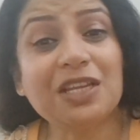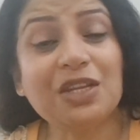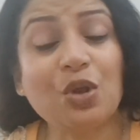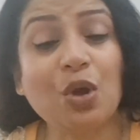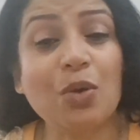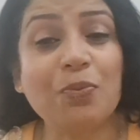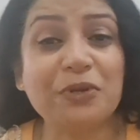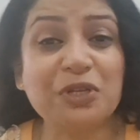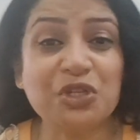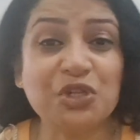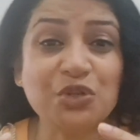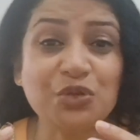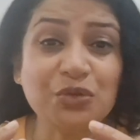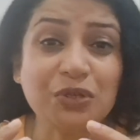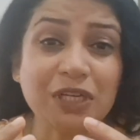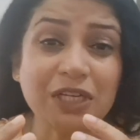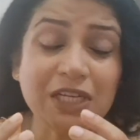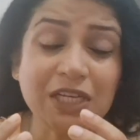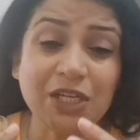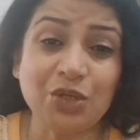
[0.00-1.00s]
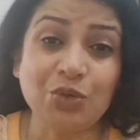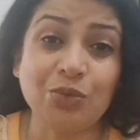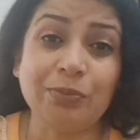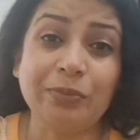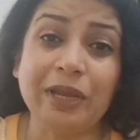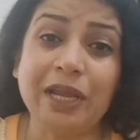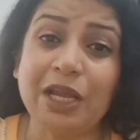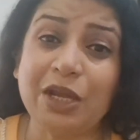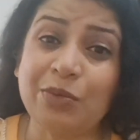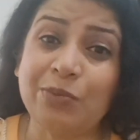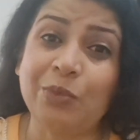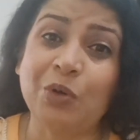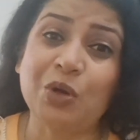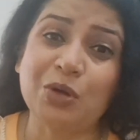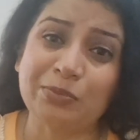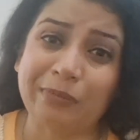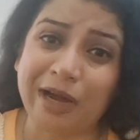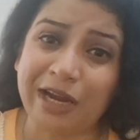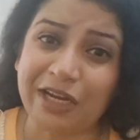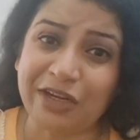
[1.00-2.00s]
an opportunity to make
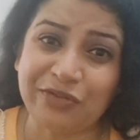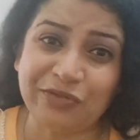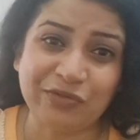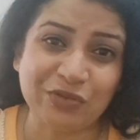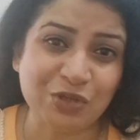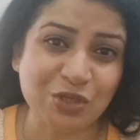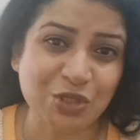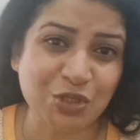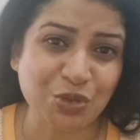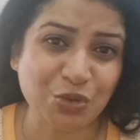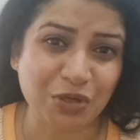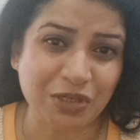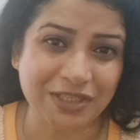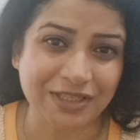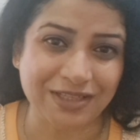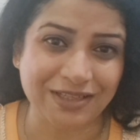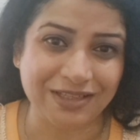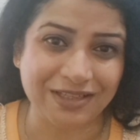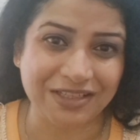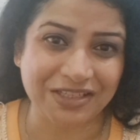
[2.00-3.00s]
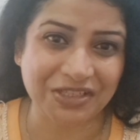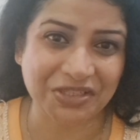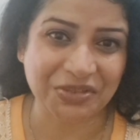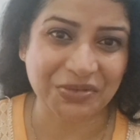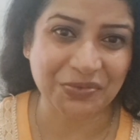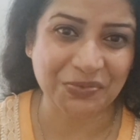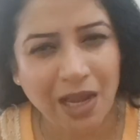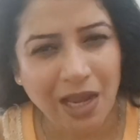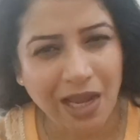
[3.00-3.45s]
more mindful choices.